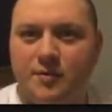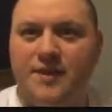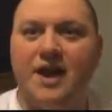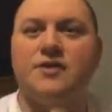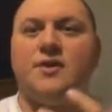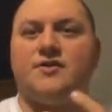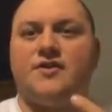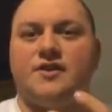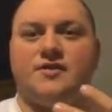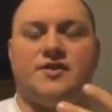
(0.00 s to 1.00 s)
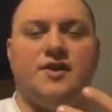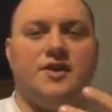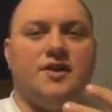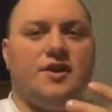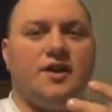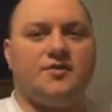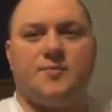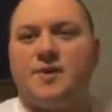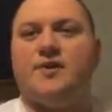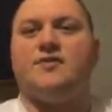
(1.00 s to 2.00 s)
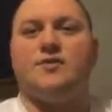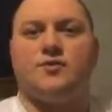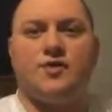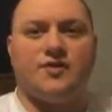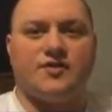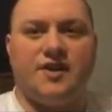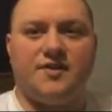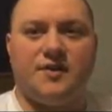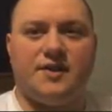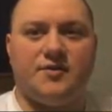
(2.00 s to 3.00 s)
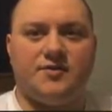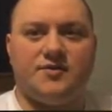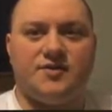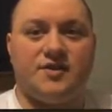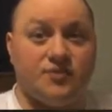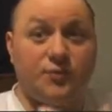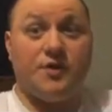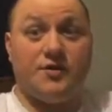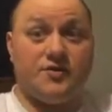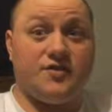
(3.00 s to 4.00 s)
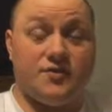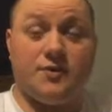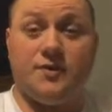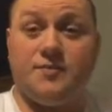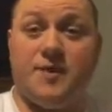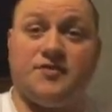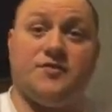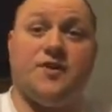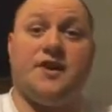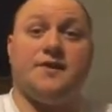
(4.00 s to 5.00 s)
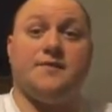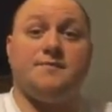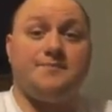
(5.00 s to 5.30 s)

Well, now you actually get to experience those cars, and I thought it's a really special thing.